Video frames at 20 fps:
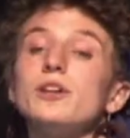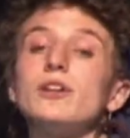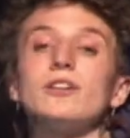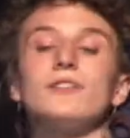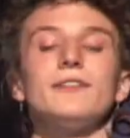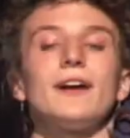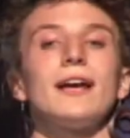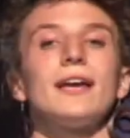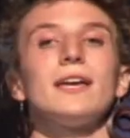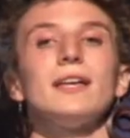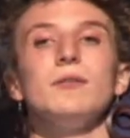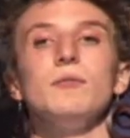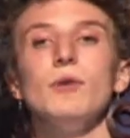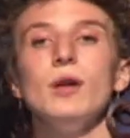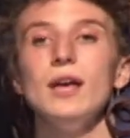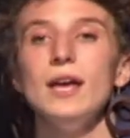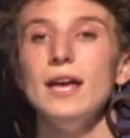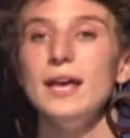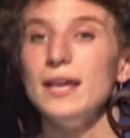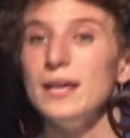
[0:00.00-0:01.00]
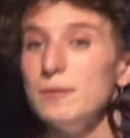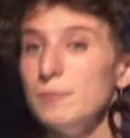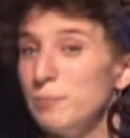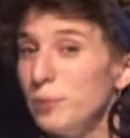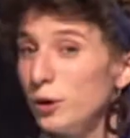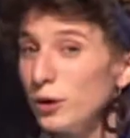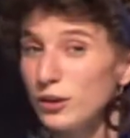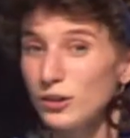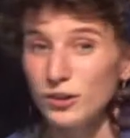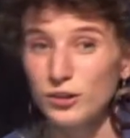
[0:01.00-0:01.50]
or if I can
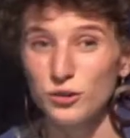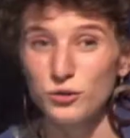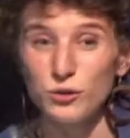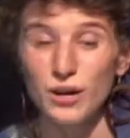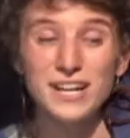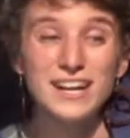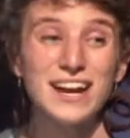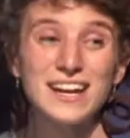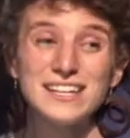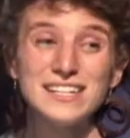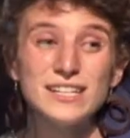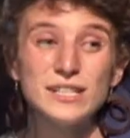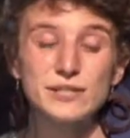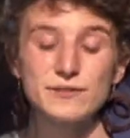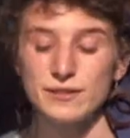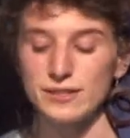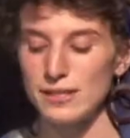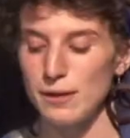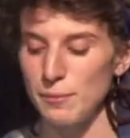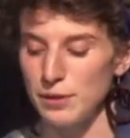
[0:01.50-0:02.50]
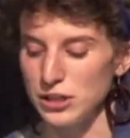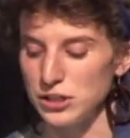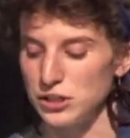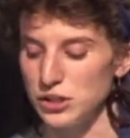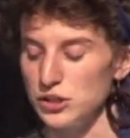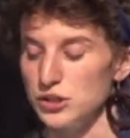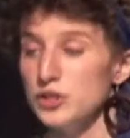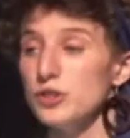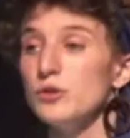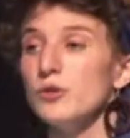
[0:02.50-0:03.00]
input great ideas for somebody
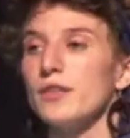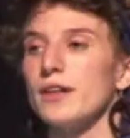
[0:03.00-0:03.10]
to do,